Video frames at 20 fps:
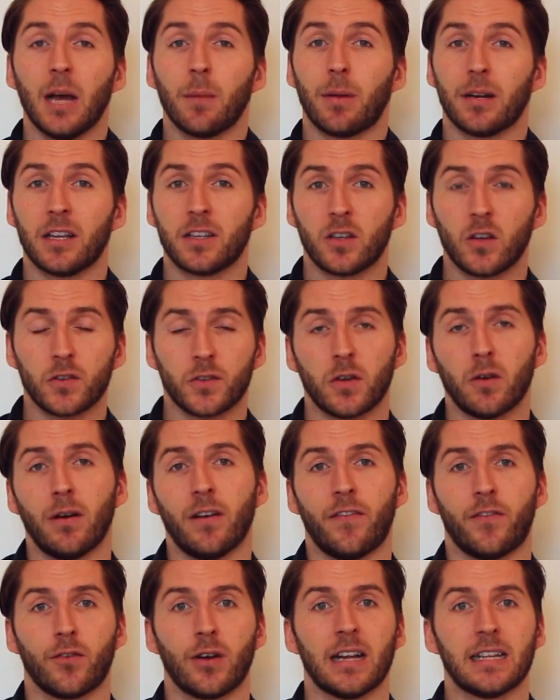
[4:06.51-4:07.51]
but it's also
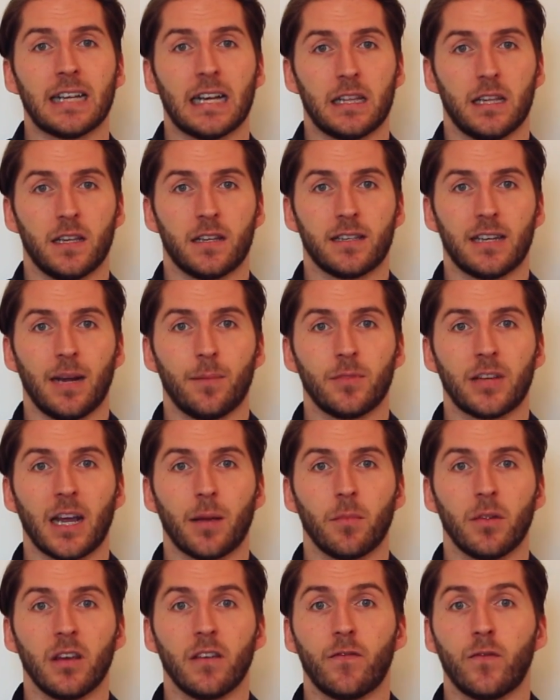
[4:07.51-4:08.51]
a threat at the same
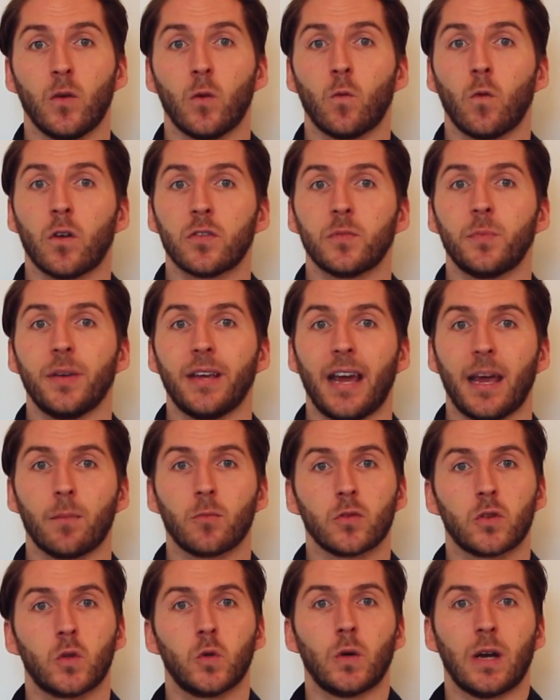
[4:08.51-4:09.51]
time if you won't be
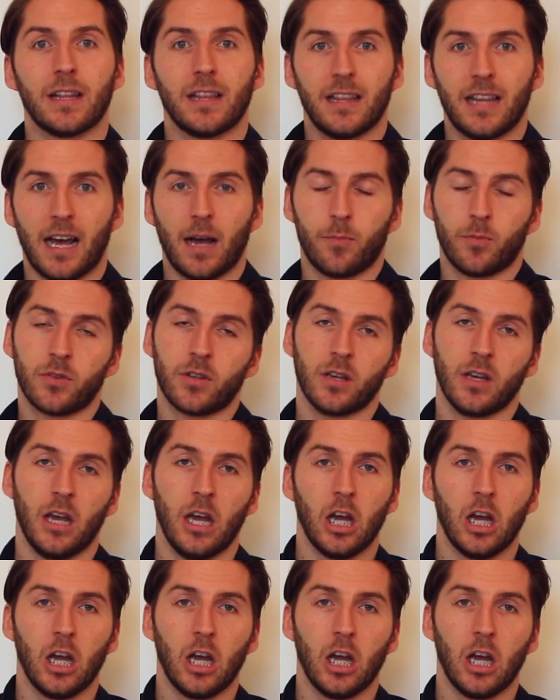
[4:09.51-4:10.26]
able to adapt